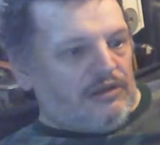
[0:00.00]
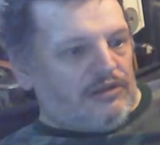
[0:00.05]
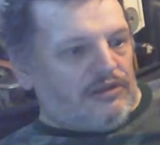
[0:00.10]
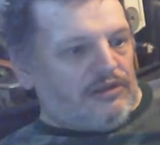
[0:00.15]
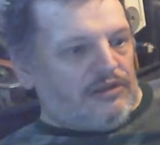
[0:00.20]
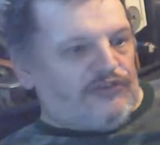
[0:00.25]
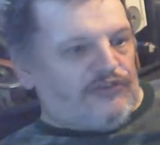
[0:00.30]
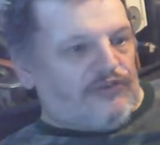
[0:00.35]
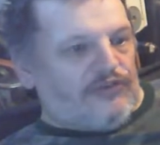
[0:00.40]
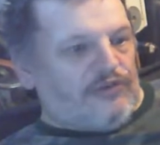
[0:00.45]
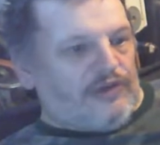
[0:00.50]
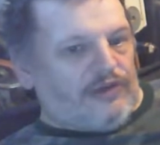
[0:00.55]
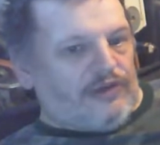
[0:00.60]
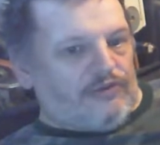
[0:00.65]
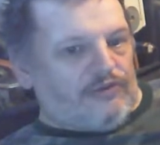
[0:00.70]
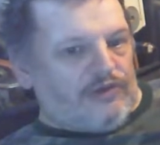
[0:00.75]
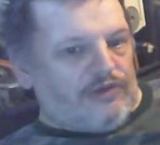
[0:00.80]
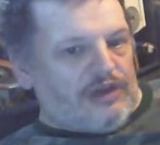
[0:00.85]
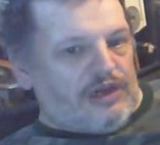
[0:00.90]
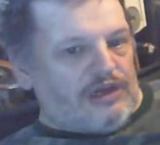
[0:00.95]
sight
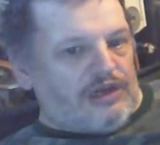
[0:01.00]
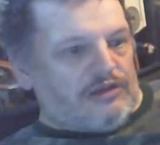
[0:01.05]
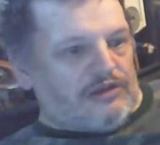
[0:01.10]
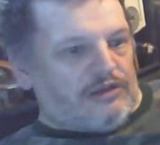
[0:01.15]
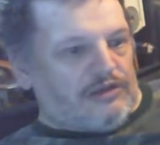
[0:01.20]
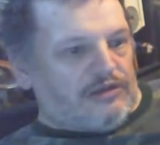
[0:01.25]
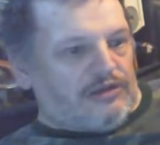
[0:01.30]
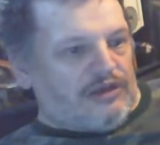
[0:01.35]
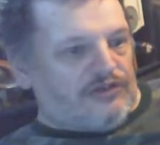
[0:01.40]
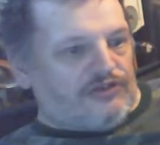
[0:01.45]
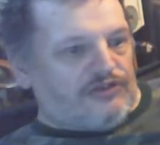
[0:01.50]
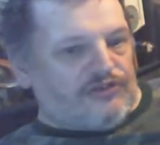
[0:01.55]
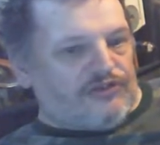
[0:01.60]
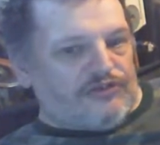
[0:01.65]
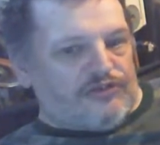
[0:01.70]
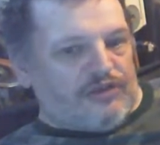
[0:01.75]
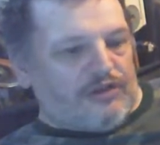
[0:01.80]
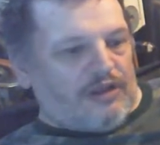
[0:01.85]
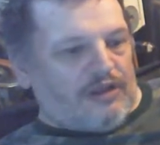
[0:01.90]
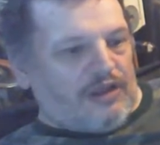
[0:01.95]
on any of the ducks because
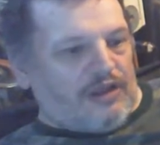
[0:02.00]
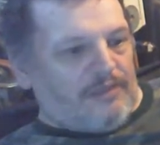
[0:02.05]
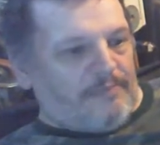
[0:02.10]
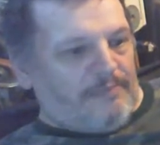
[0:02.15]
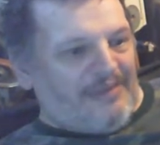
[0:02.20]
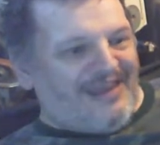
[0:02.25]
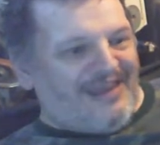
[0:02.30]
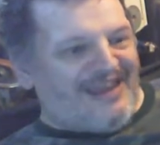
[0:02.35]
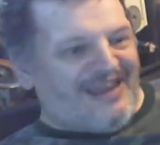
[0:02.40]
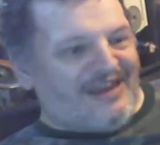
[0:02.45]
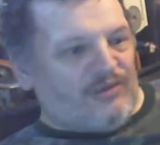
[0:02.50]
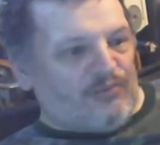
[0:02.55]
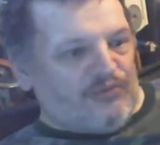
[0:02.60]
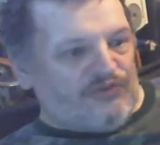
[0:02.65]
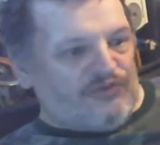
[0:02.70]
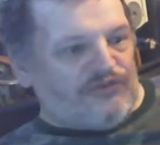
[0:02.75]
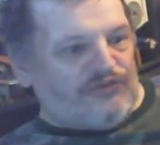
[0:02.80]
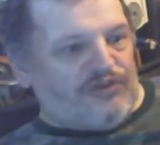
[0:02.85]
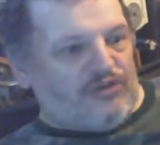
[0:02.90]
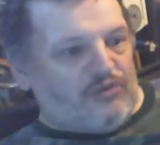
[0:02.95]
the pad
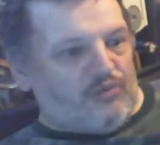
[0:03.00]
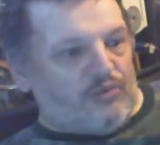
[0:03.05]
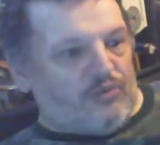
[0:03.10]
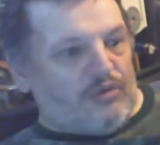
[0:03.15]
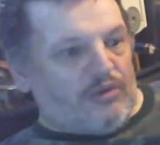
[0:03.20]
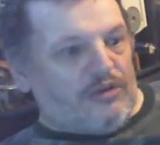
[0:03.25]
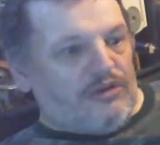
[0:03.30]
was so